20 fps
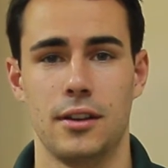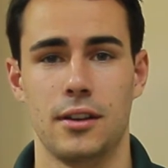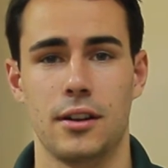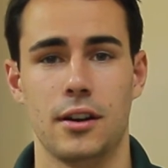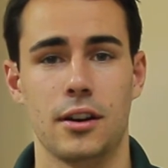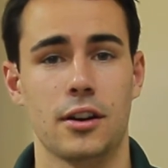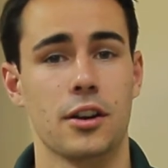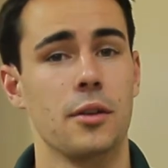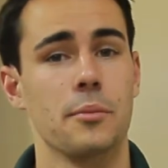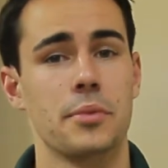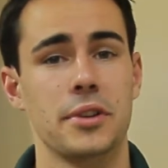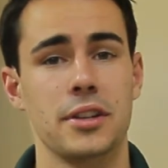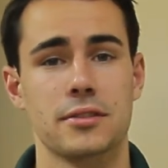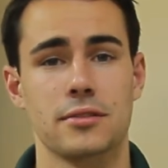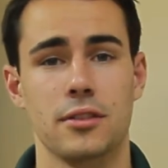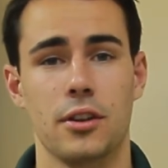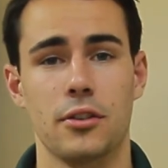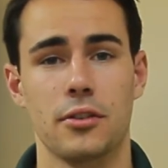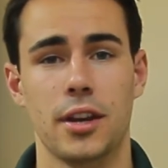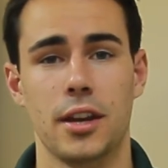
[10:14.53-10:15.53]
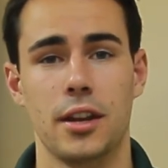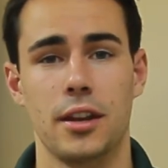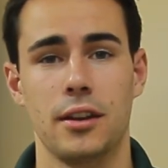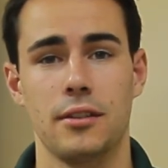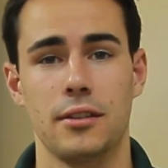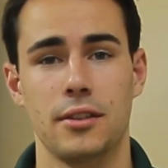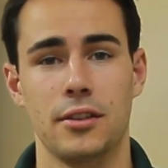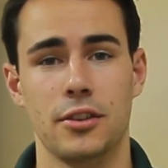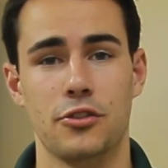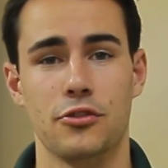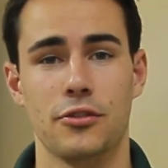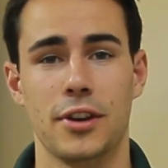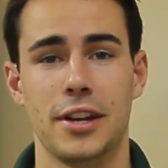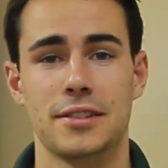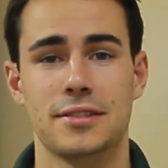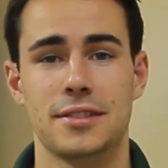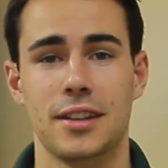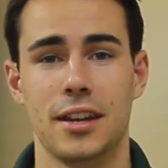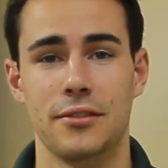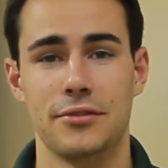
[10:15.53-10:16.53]
Our company is located in the great
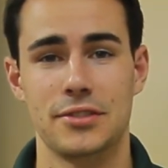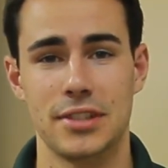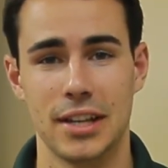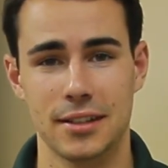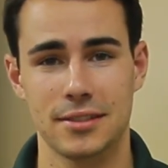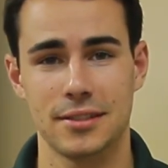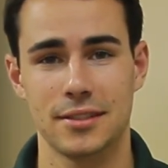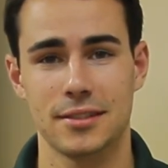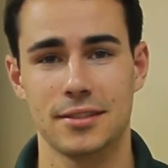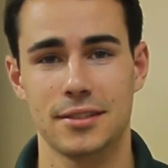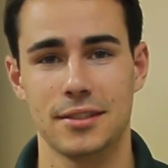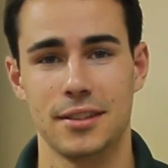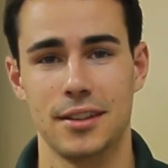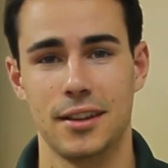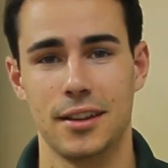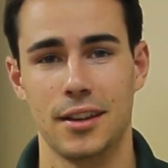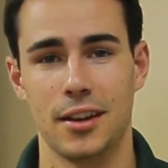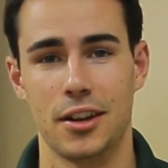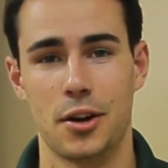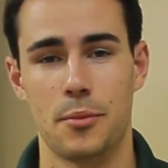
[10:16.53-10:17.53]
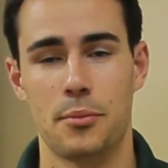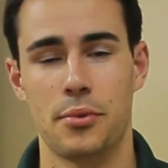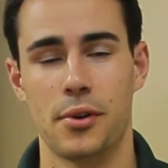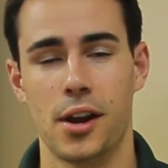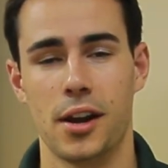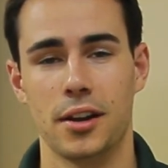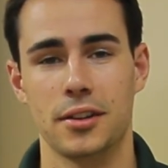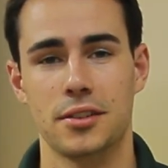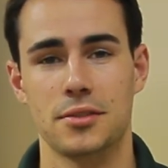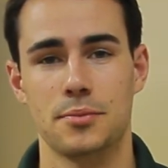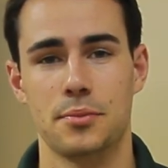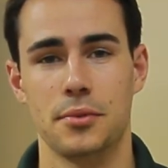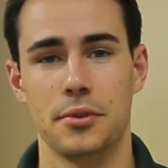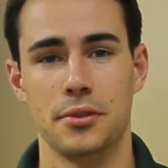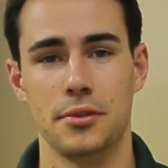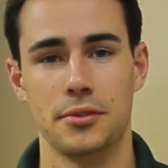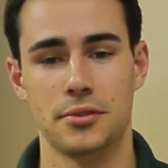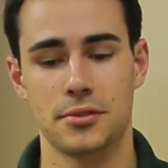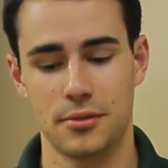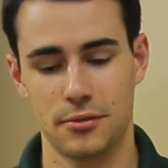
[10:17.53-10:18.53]
state of Texas, and our product is
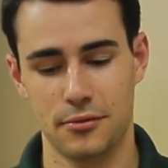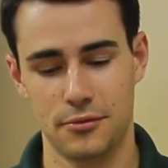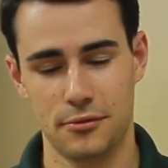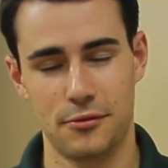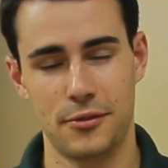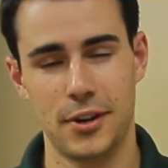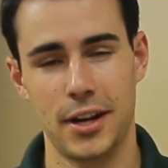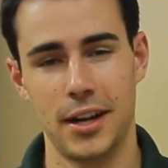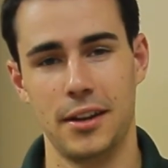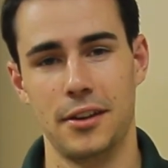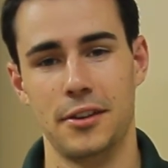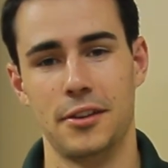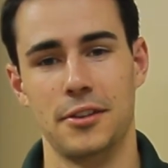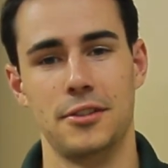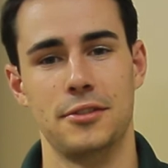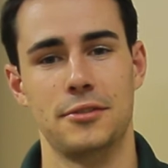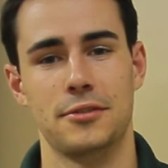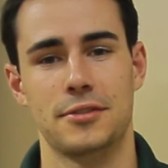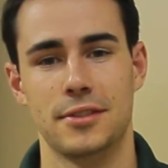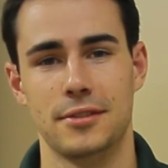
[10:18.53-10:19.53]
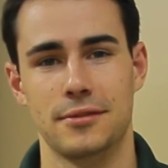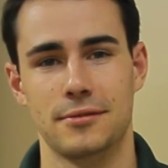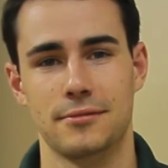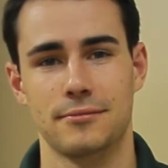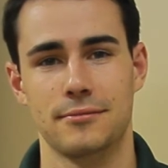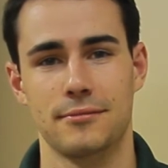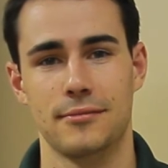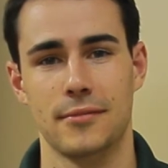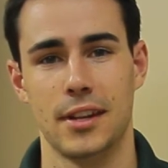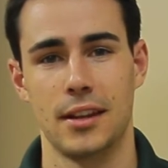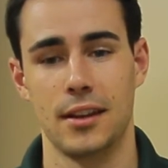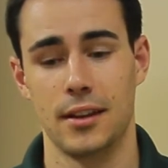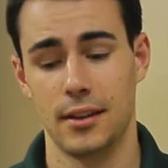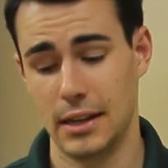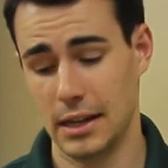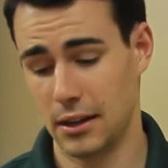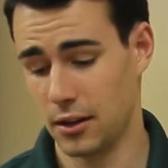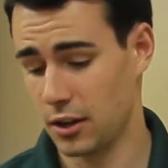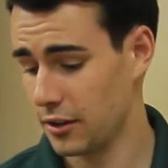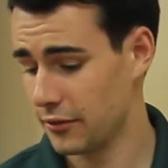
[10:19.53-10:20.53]
produced right here in Houston.
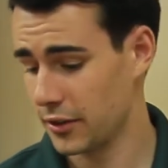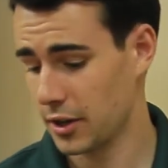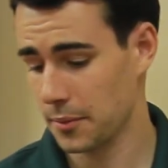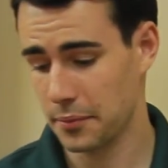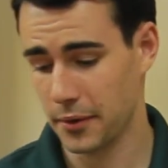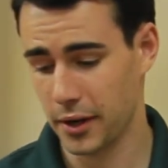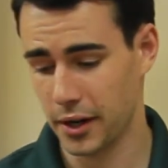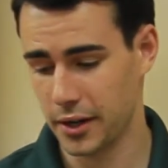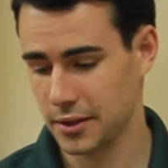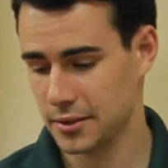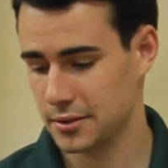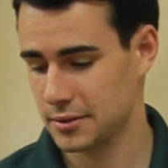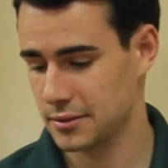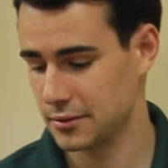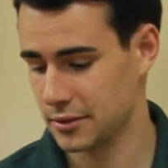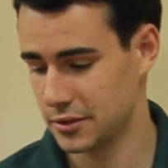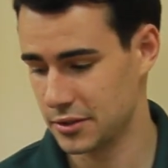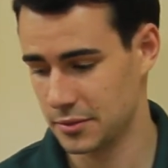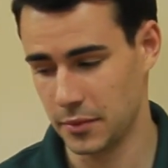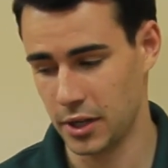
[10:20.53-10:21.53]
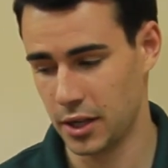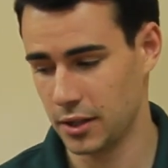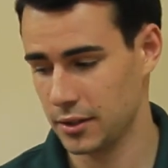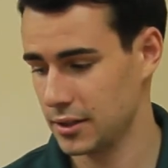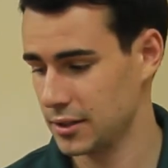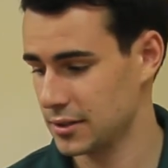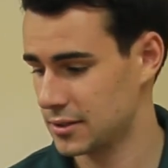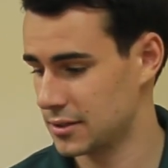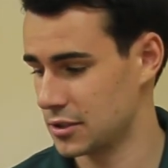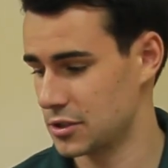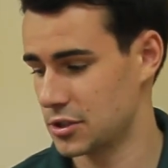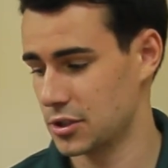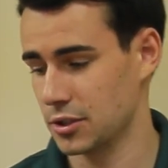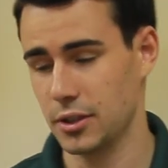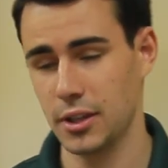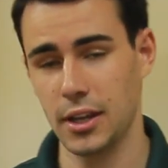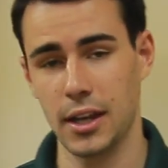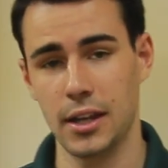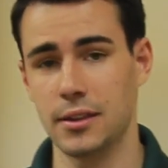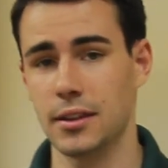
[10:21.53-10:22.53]
Now, all of our products, the tamales, the
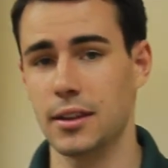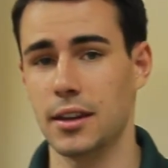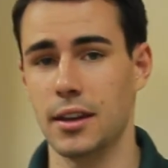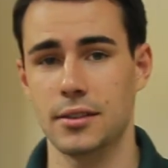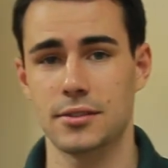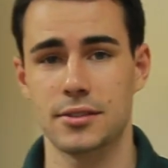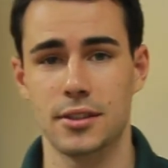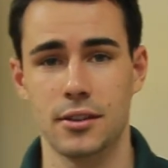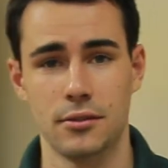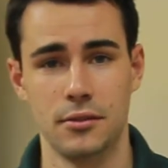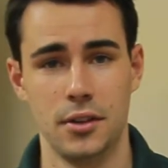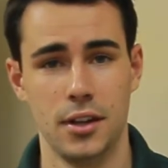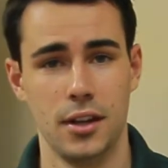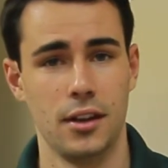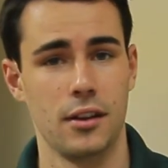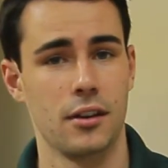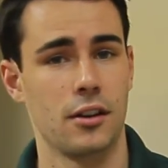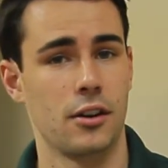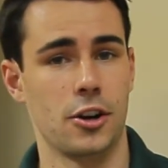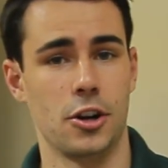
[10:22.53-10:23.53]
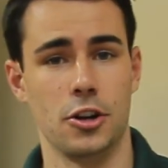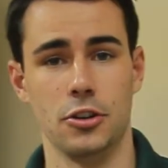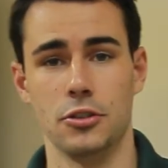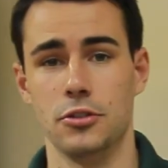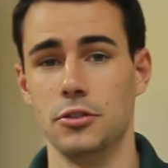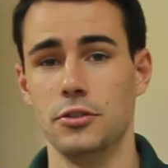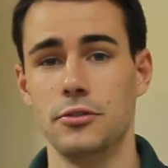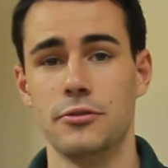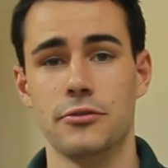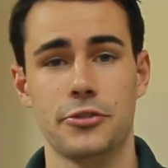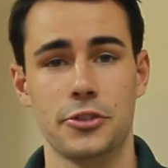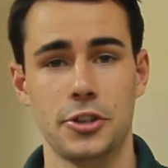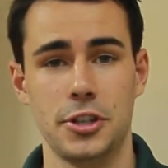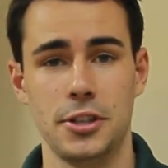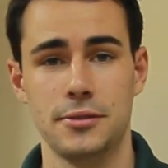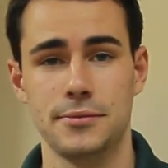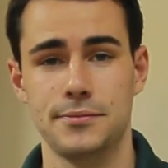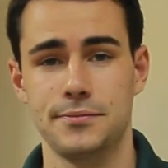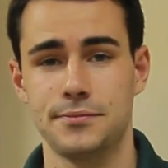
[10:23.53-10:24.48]
chili, and the queso, are all gluten-free,